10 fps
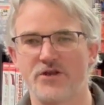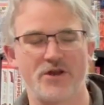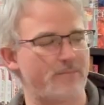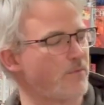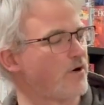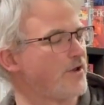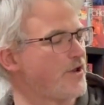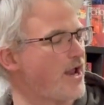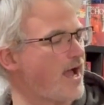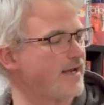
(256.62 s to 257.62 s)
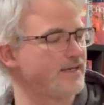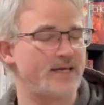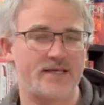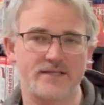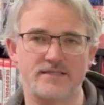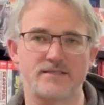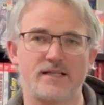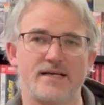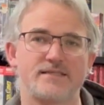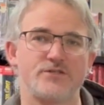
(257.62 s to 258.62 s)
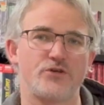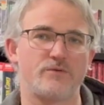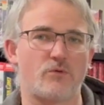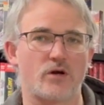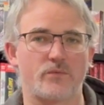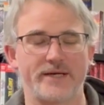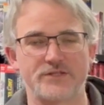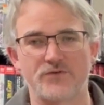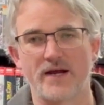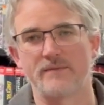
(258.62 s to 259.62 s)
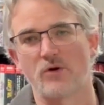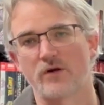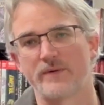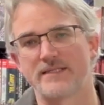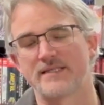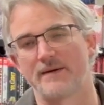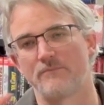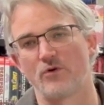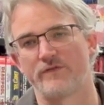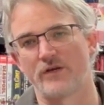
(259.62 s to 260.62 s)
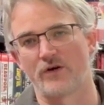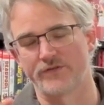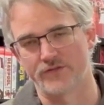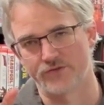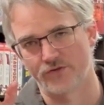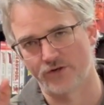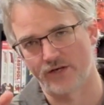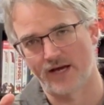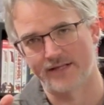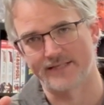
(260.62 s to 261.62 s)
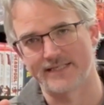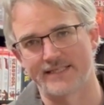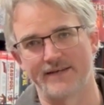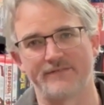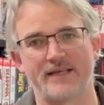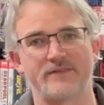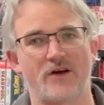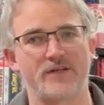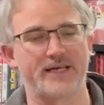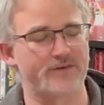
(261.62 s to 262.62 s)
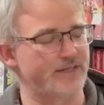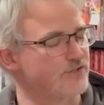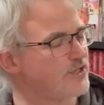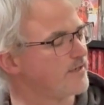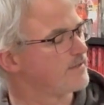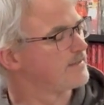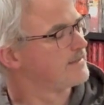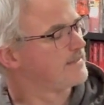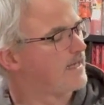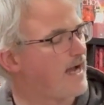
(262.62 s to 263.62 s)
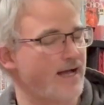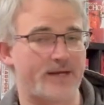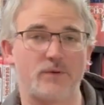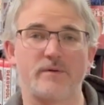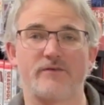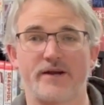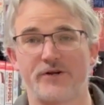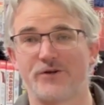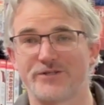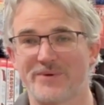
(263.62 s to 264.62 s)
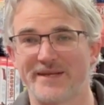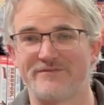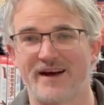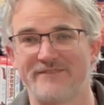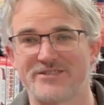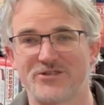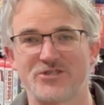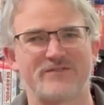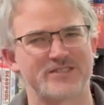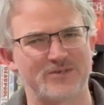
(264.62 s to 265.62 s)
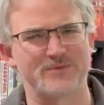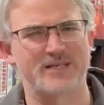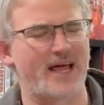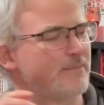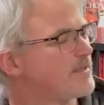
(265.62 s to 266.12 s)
number 9. This is the last issue that Mark Waid's writing. Mark Waid's then moving on to do a DC event out later this year. He will be writing all 25 issues of it, so he's kind of